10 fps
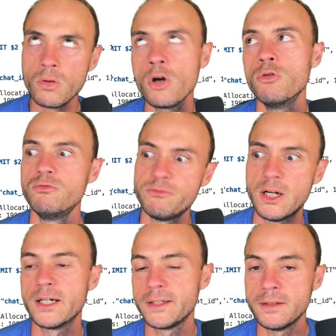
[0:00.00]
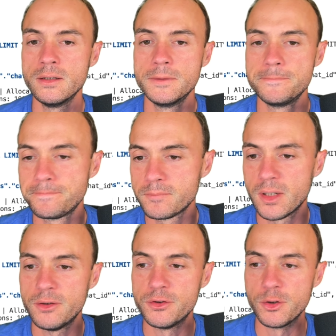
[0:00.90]
oh, fine,
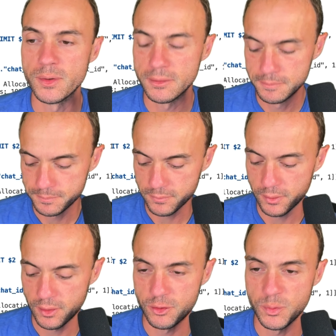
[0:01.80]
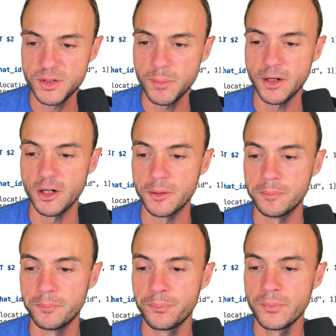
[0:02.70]
I'll do it. Twist my
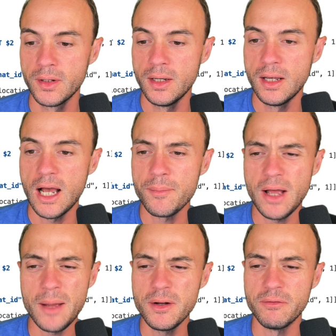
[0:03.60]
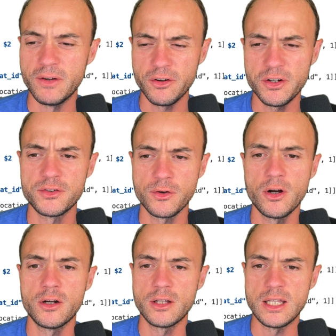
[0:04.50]
arm. I'm in a very
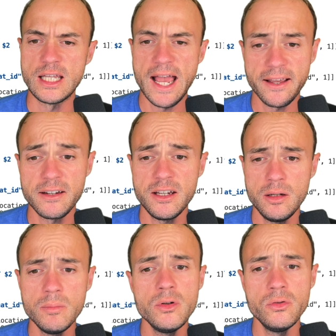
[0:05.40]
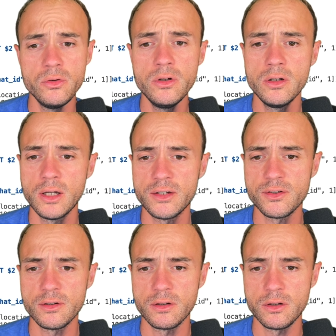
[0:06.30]
strong Yagni mood, as
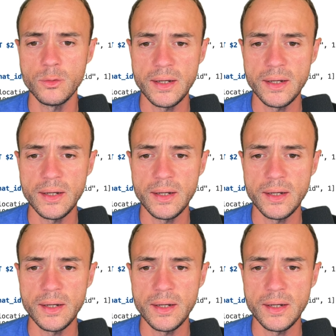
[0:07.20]
in you